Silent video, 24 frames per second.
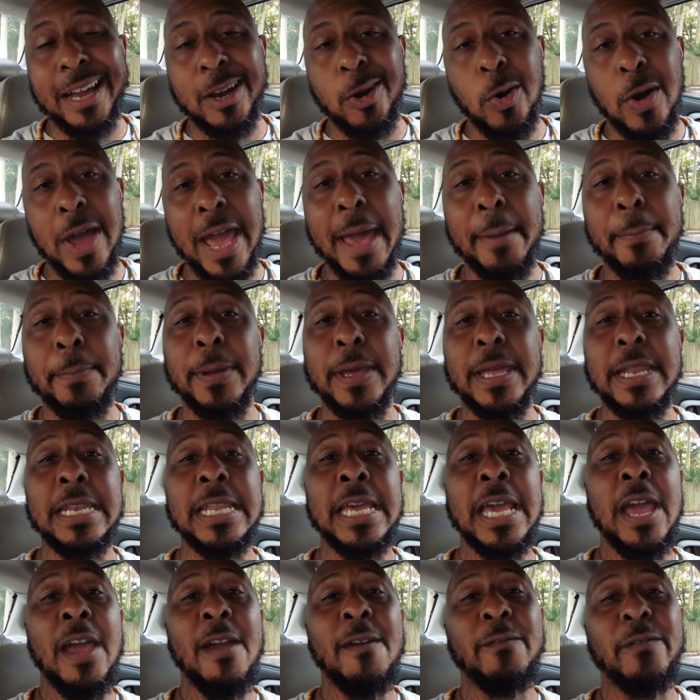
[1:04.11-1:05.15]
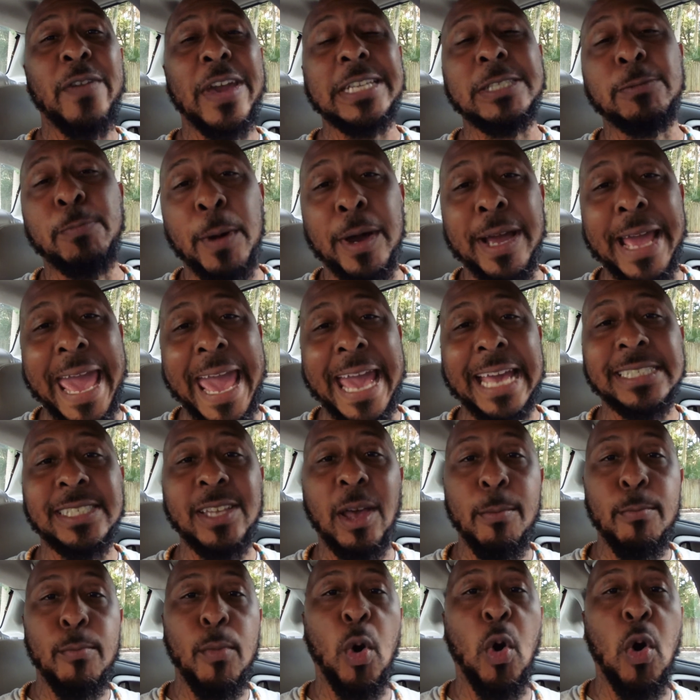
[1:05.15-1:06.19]
gonna happen. Facebook ads are
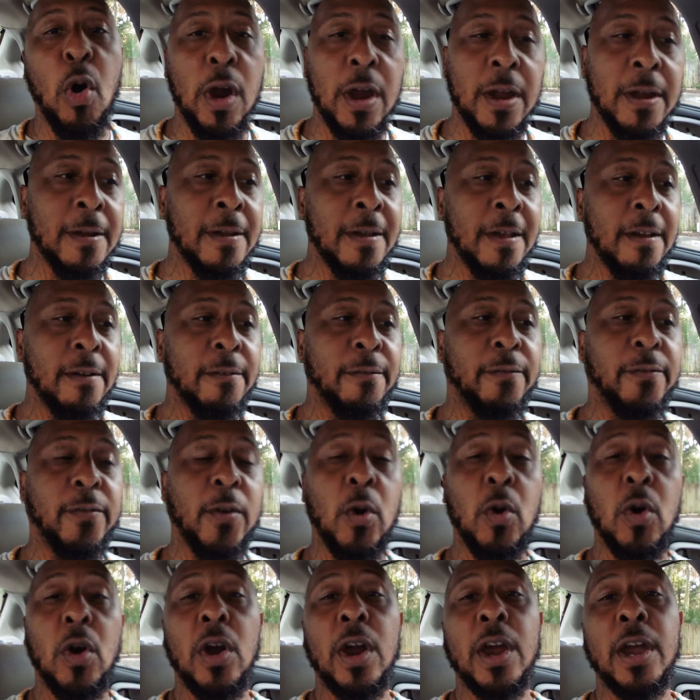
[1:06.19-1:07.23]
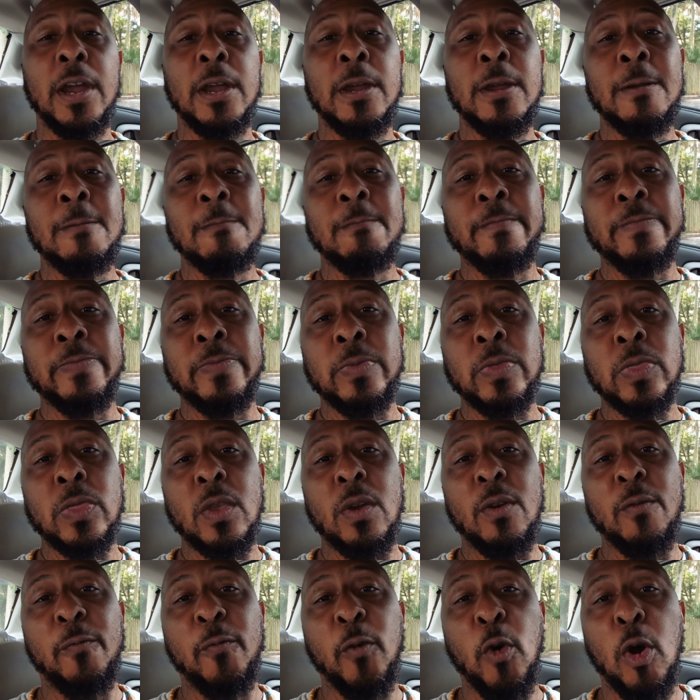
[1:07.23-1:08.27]
more for
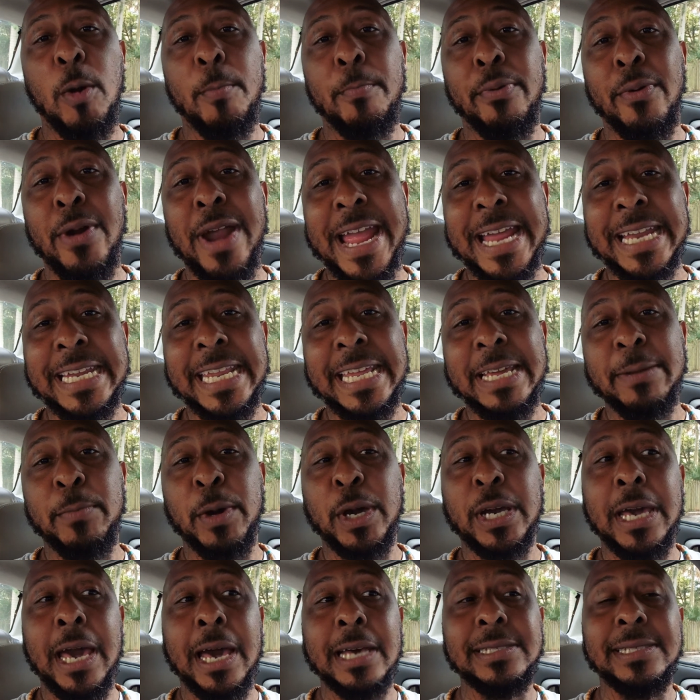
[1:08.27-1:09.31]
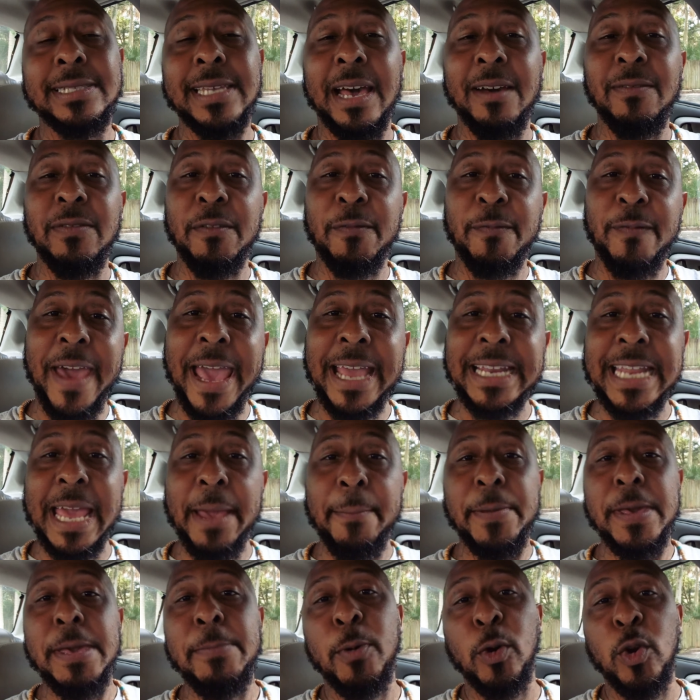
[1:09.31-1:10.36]
branding because of the fact that
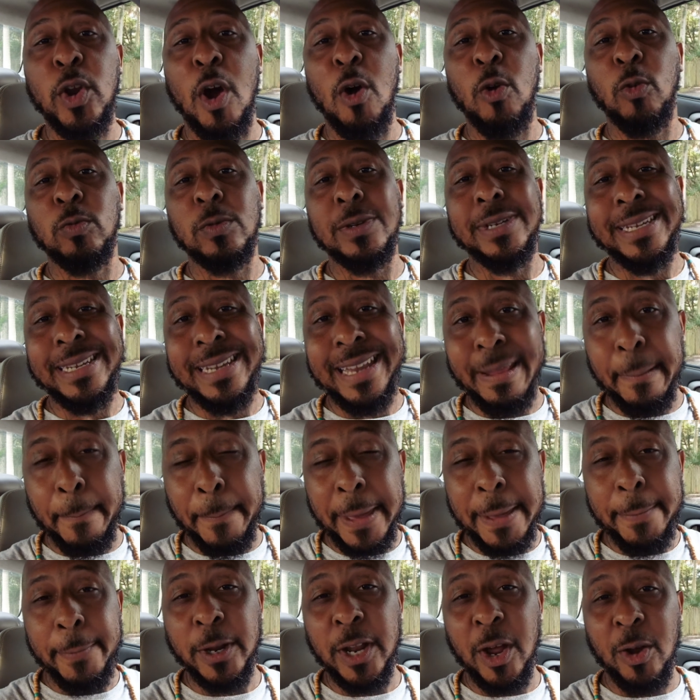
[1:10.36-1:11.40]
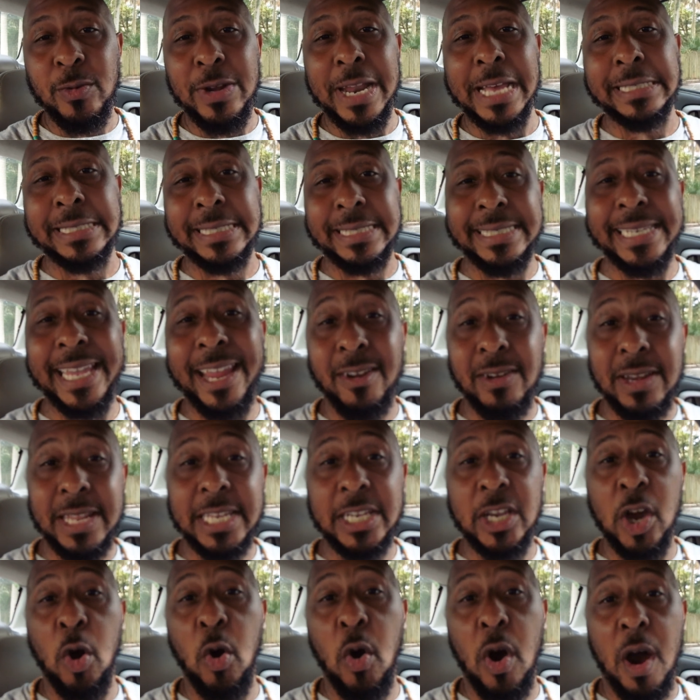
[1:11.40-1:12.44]
people don't necessarily
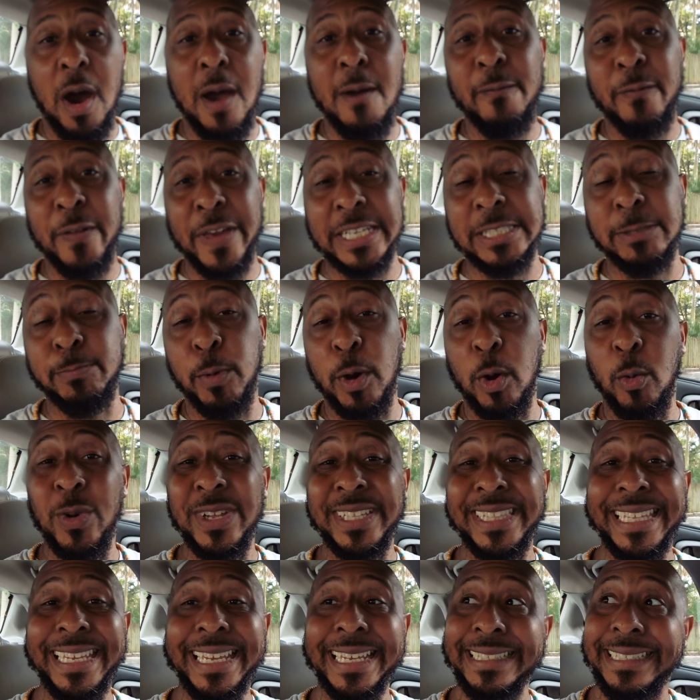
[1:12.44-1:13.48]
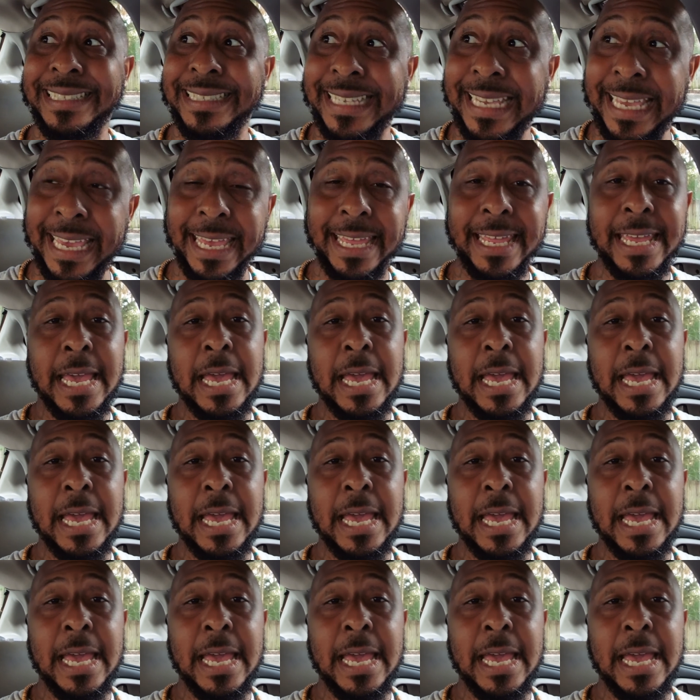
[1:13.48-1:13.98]
go on Facebook with the intent